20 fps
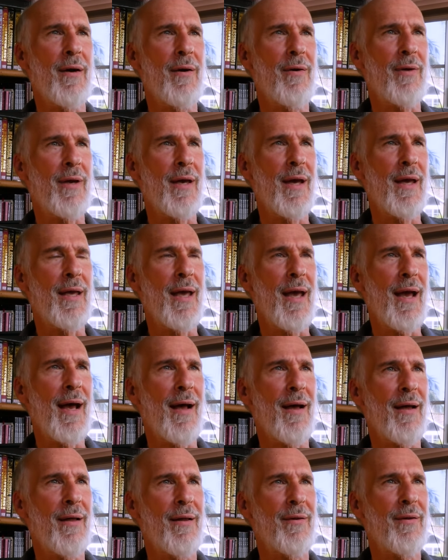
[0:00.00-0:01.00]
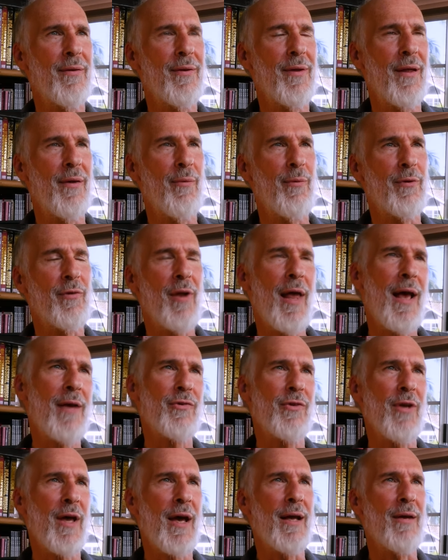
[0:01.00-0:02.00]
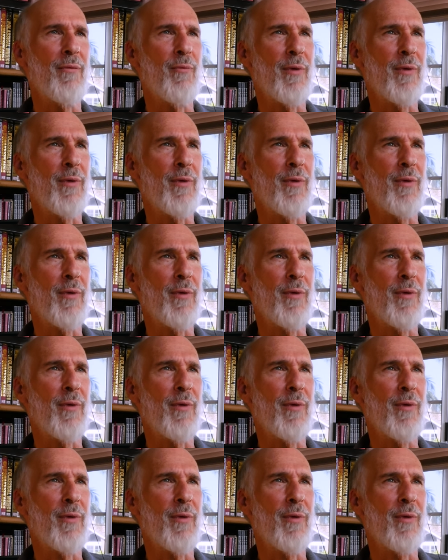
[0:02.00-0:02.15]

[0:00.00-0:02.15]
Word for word: Okay, yeah, it was last night.